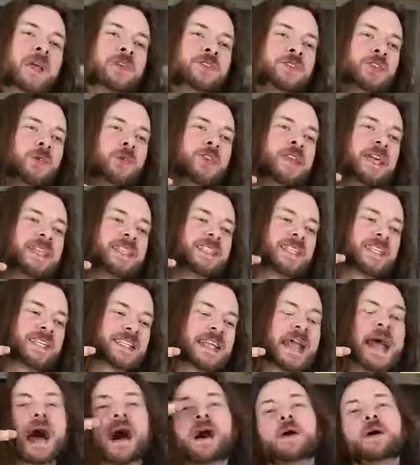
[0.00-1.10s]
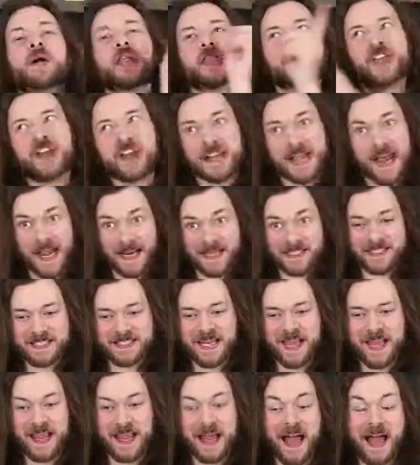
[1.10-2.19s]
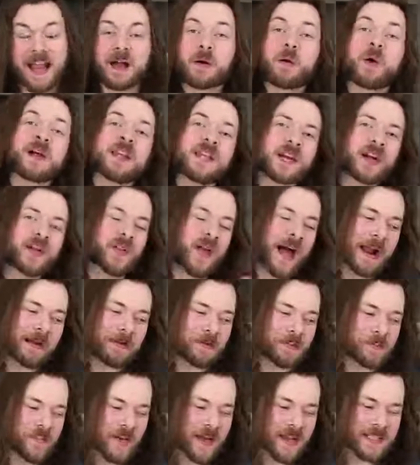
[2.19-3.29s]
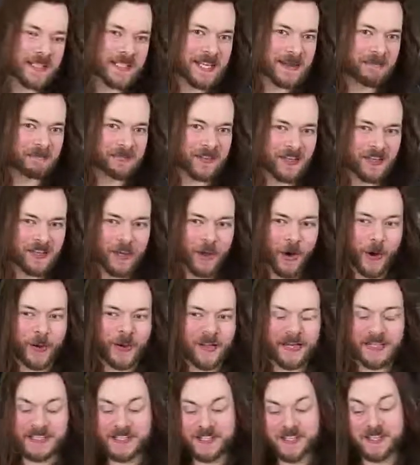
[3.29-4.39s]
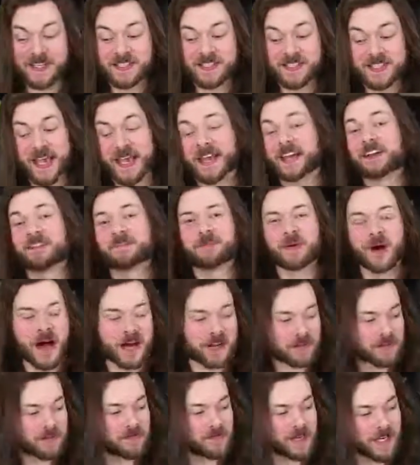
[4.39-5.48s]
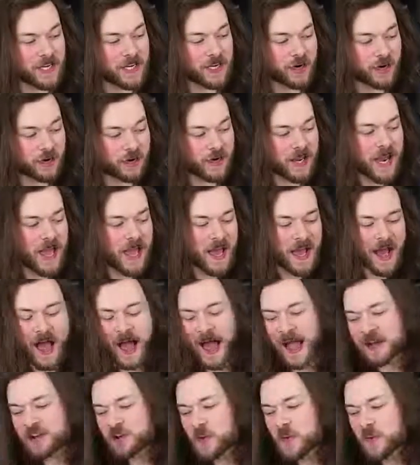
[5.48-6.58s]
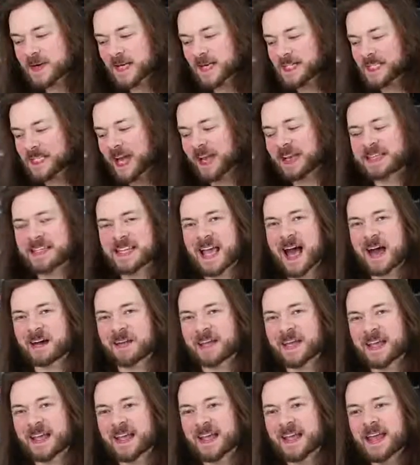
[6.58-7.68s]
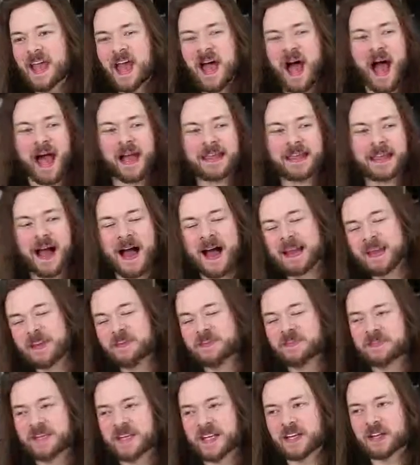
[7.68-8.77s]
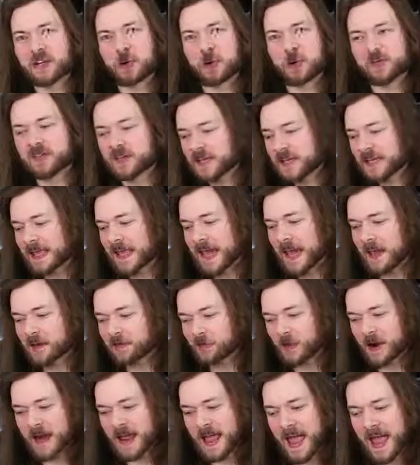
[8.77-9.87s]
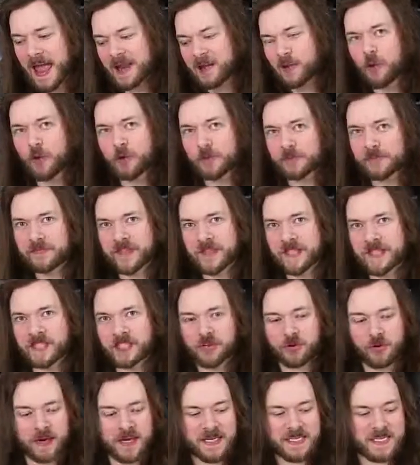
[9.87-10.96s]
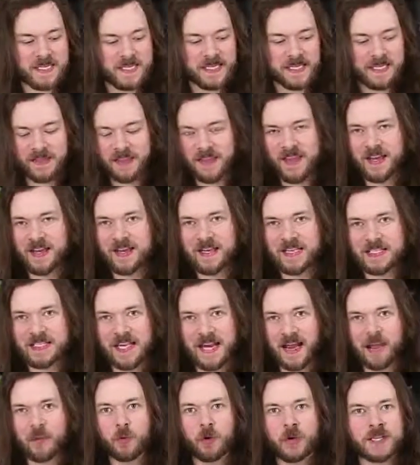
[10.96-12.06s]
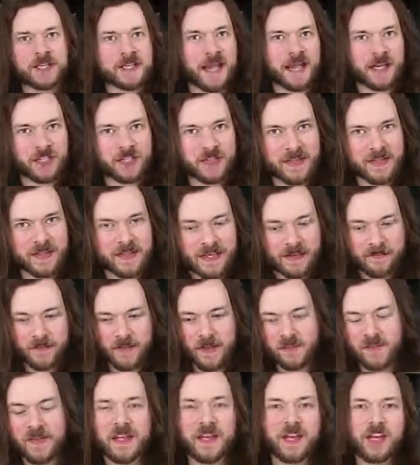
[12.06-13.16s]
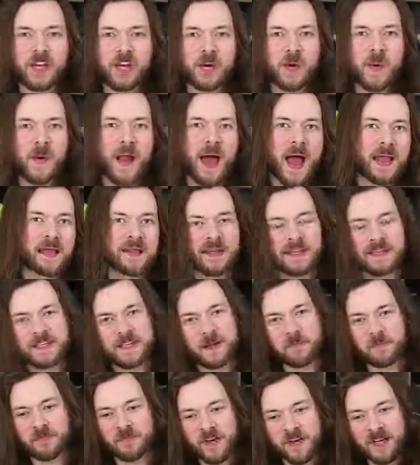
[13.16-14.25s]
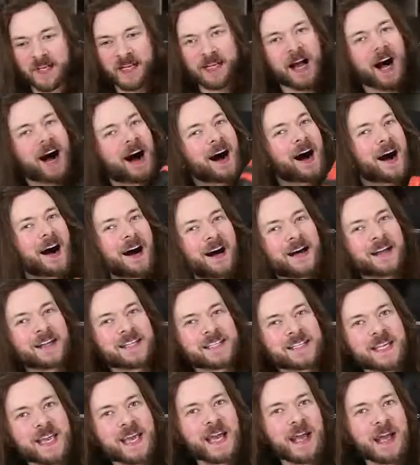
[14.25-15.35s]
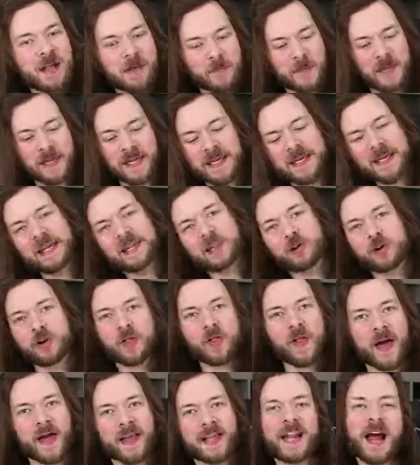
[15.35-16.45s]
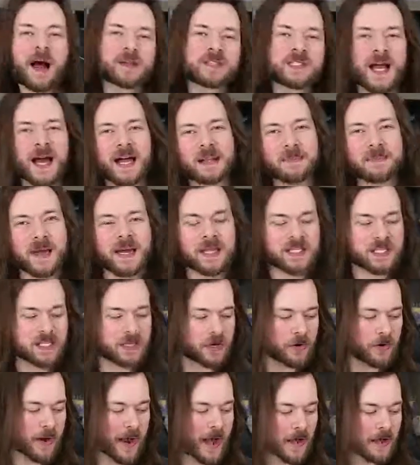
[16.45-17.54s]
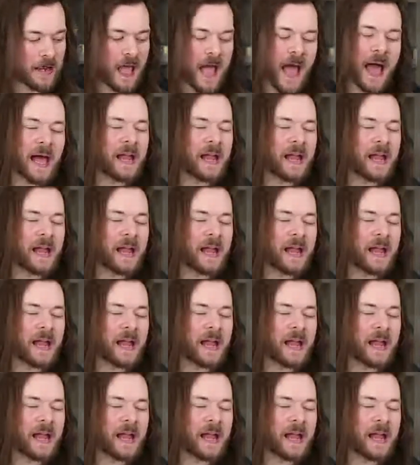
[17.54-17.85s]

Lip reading: So this is now the next day, and I want to clarify something going into this second part of the video. I know when I sat down here, I kind of did a goof and a gaff where I had all of these crazy things that I wouldn't actually need for the video, and I did some funny ha-has, making it look like, yeah, I was kind of messing around.